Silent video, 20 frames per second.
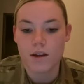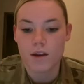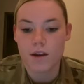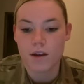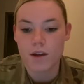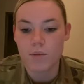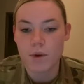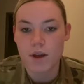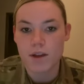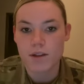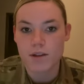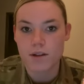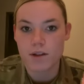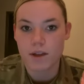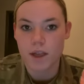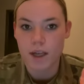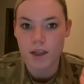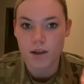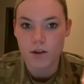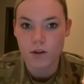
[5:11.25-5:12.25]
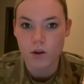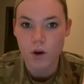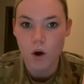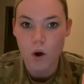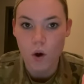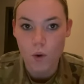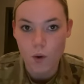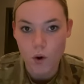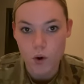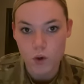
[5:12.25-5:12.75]
it makes the light
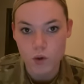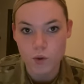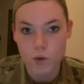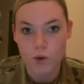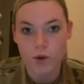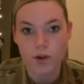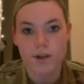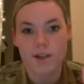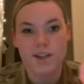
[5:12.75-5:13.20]
go a shorter